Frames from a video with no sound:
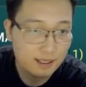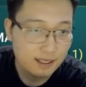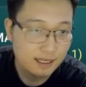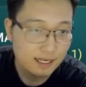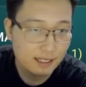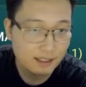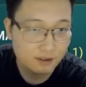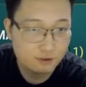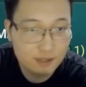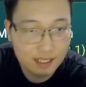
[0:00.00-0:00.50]

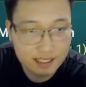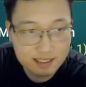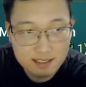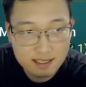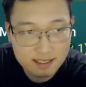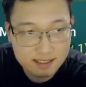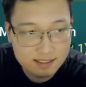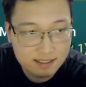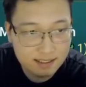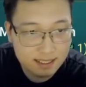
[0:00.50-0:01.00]
And you guys
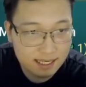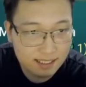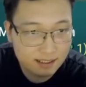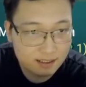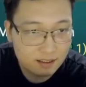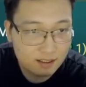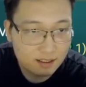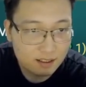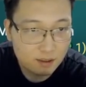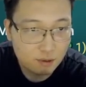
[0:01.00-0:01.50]
can see that
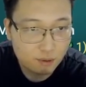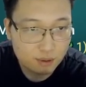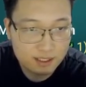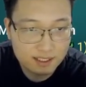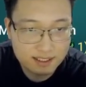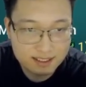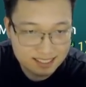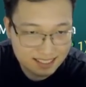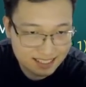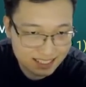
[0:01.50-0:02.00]
with
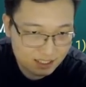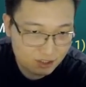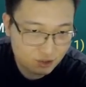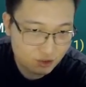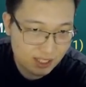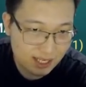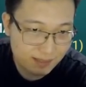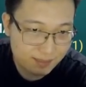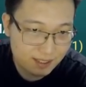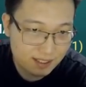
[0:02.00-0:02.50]
6
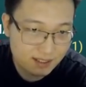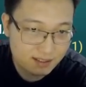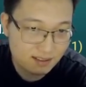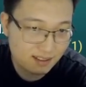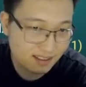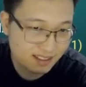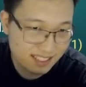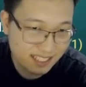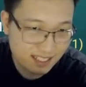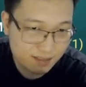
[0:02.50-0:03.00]
champions, the
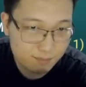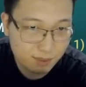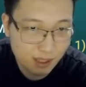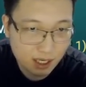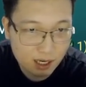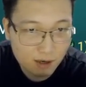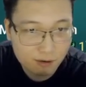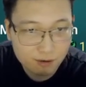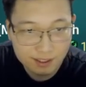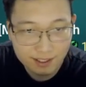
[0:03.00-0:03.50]
team
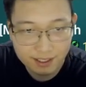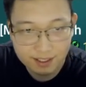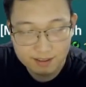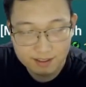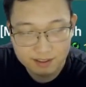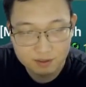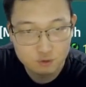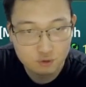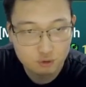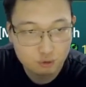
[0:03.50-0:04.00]
power here is
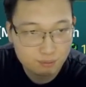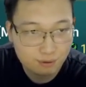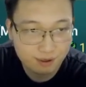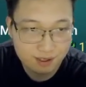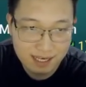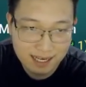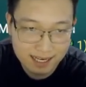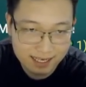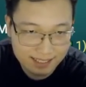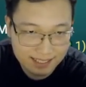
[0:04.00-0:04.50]
super
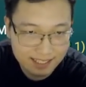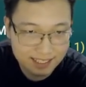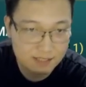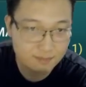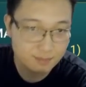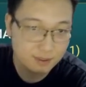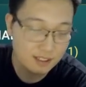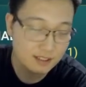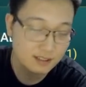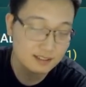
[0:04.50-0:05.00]
high. That is
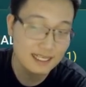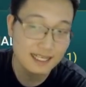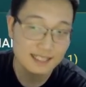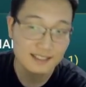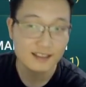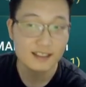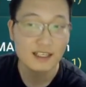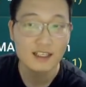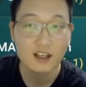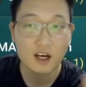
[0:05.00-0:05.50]
because I did
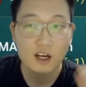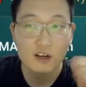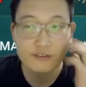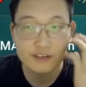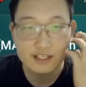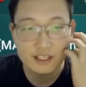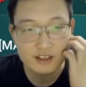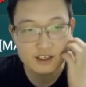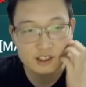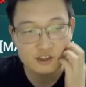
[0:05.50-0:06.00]
a lot of
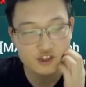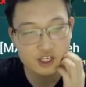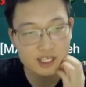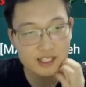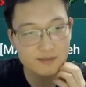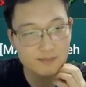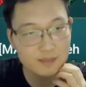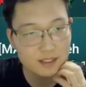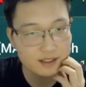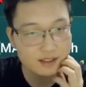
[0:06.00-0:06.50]
gear
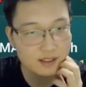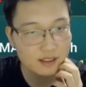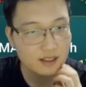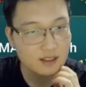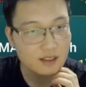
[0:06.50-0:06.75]
adjustments.